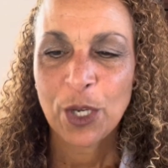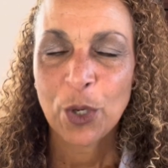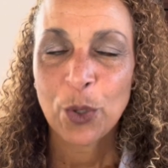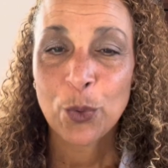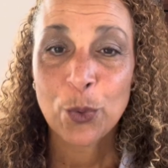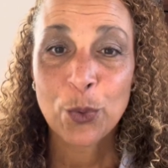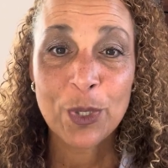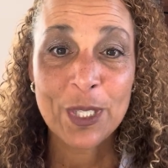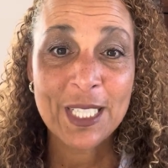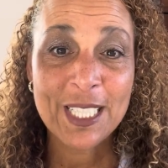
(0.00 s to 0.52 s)

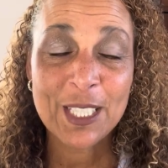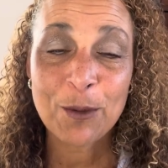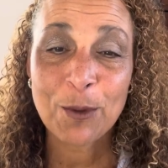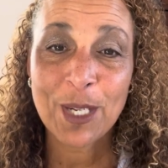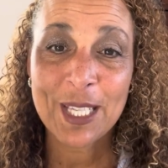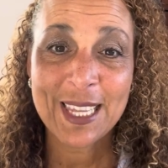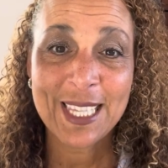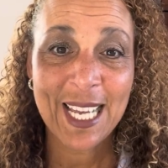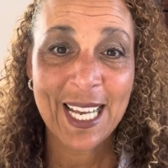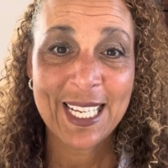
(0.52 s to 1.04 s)
really
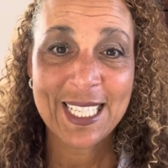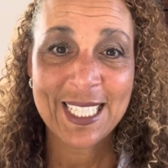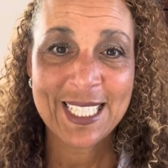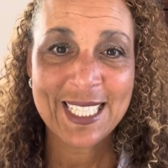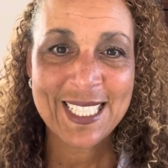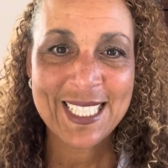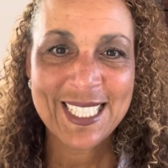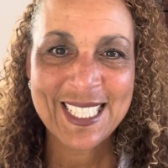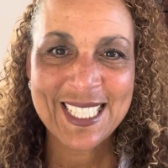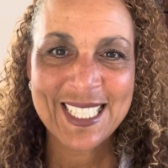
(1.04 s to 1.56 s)
what that
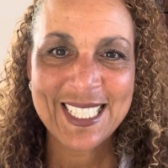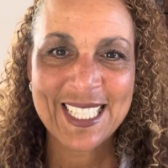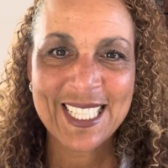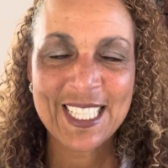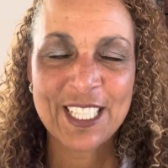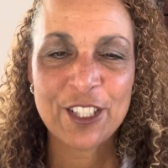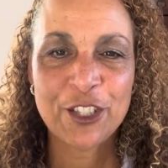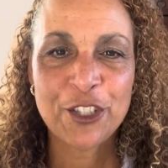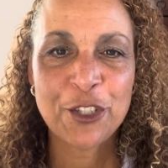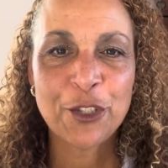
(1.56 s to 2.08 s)
is
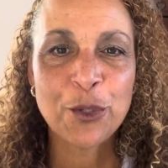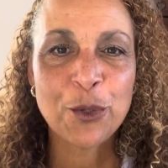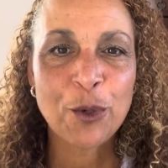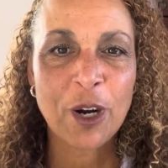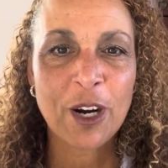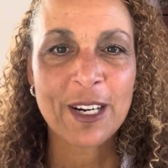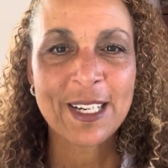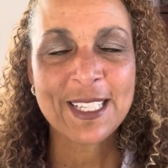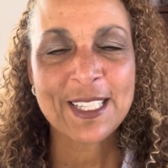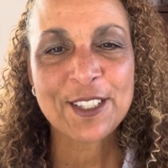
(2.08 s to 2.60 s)
you
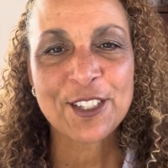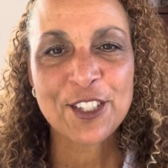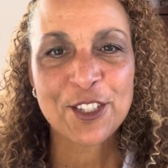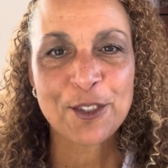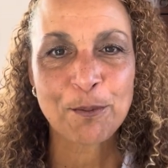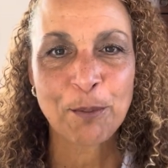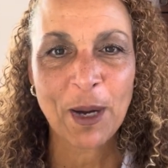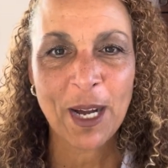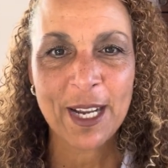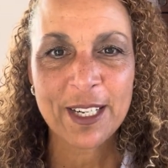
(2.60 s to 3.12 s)
are
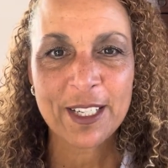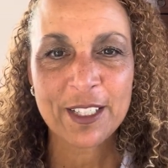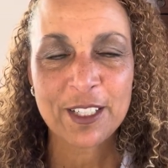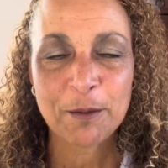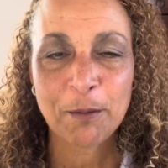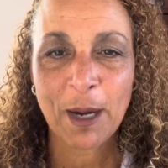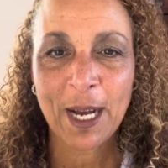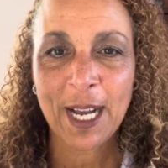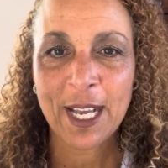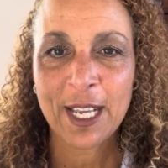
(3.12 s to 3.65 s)
inspired
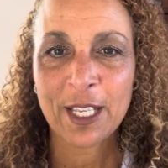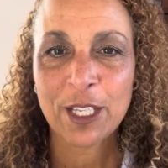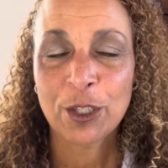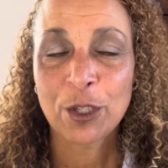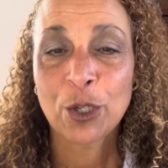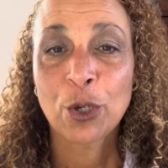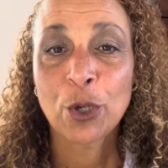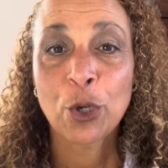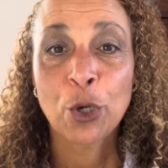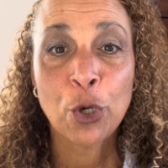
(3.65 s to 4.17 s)
by
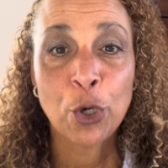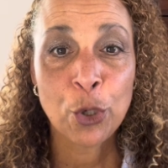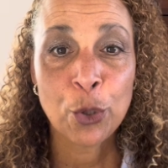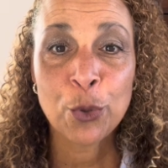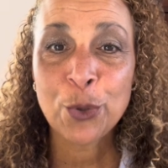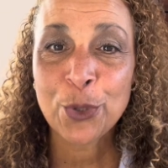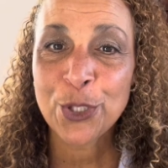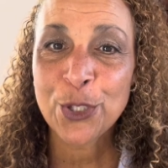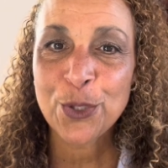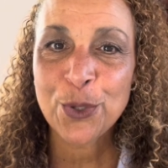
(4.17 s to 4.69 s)

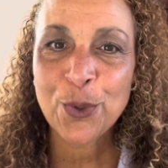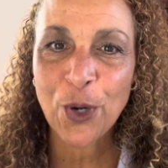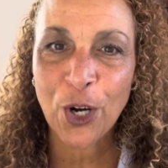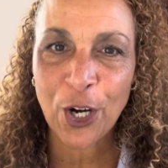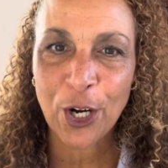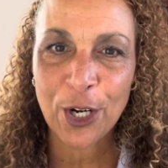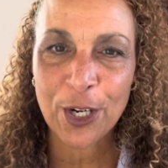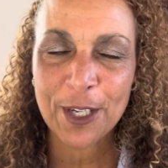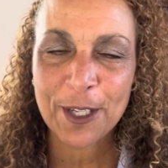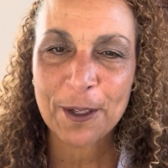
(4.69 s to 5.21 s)
who you
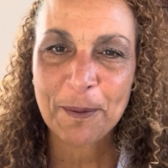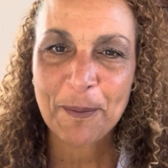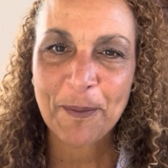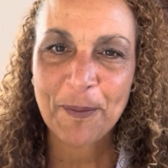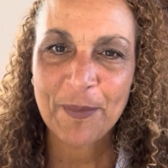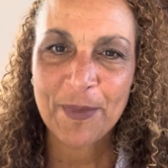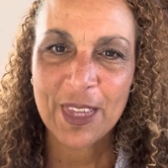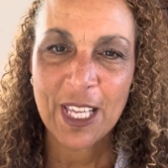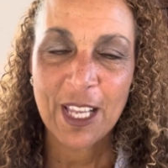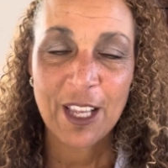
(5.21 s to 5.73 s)
are,
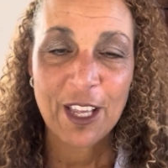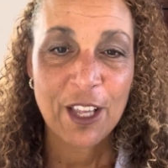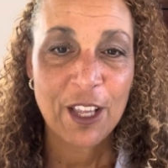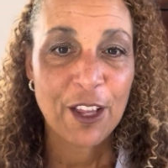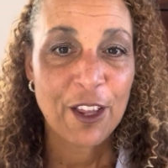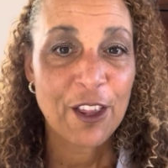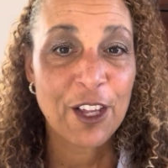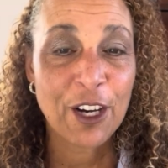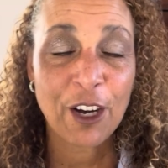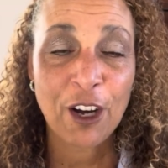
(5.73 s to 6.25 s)

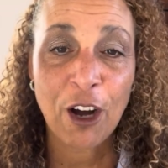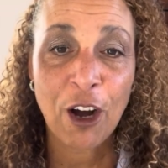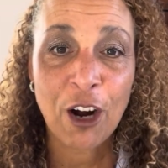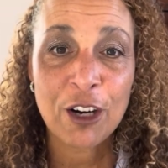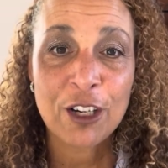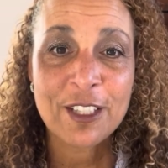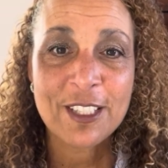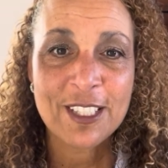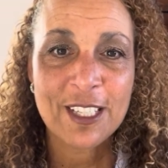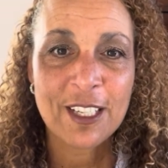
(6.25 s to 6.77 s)
the
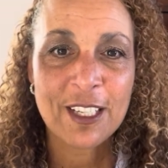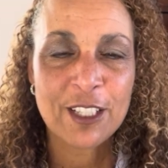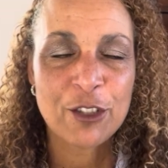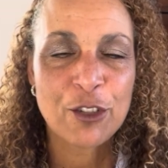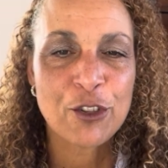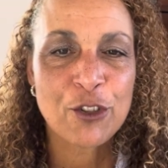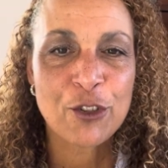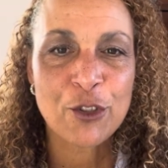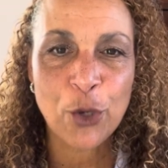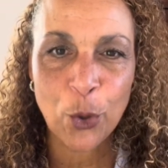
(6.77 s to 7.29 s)
heart and
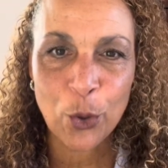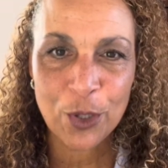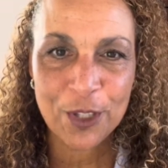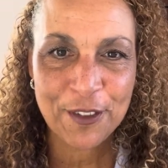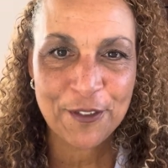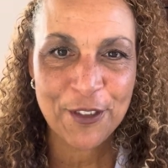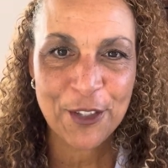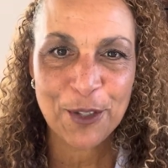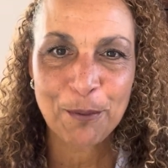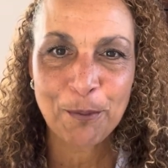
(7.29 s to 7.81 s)
soul
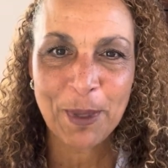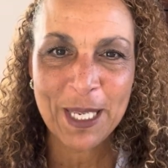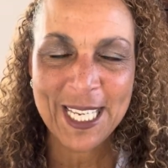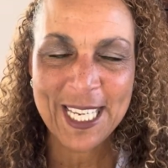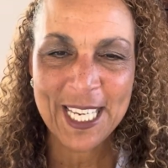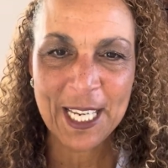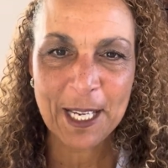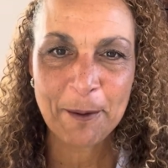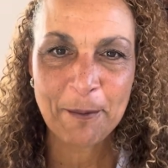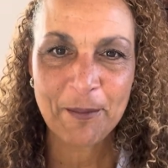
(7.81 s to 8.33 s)
of your
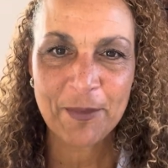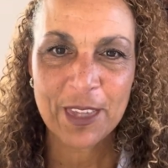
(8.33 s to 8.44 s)
being,